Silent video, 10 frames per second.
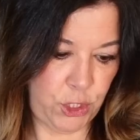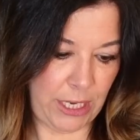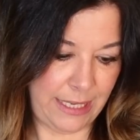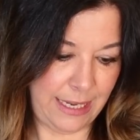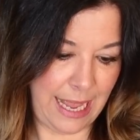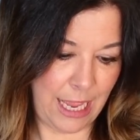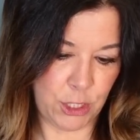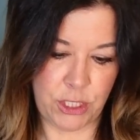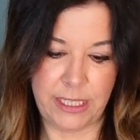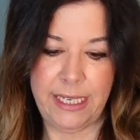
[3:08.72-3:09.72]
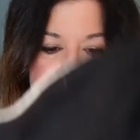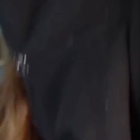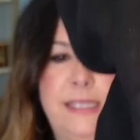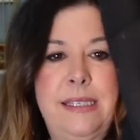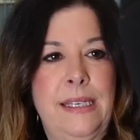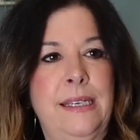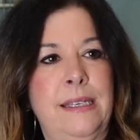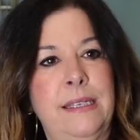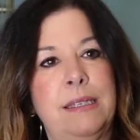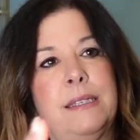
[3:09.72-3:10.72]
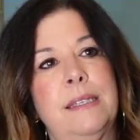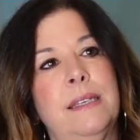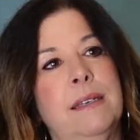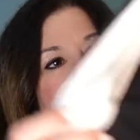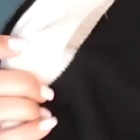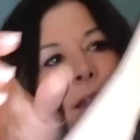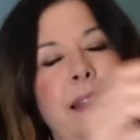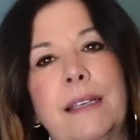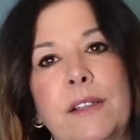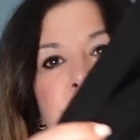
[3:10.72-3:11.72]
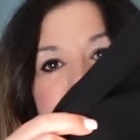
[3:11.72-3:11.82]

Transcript: Jane Ashley, this is like a little